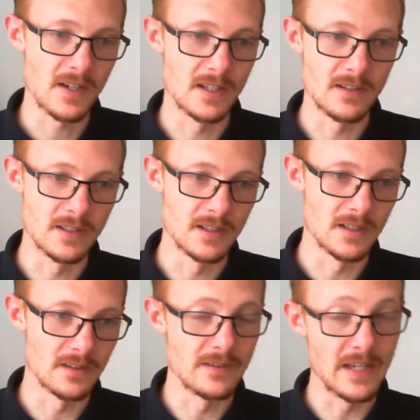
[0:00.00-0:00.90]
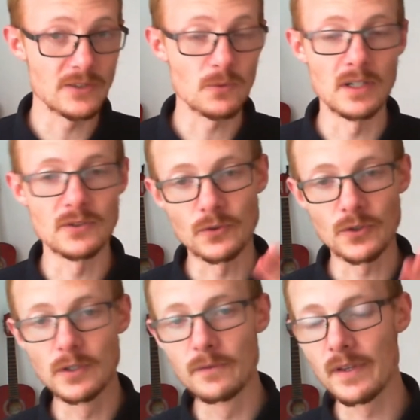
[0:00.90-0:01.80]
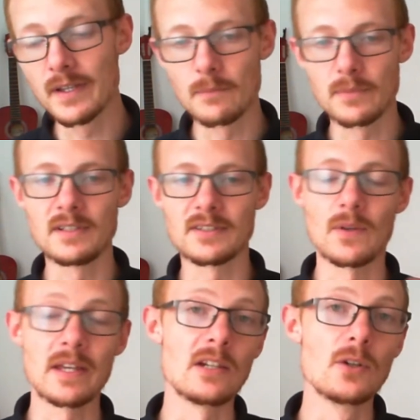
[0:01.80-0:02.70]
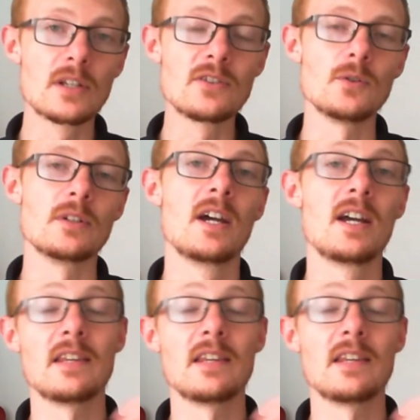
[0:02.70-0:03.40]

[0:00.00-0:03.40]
And that's why it's also good for the company, so they can look into it.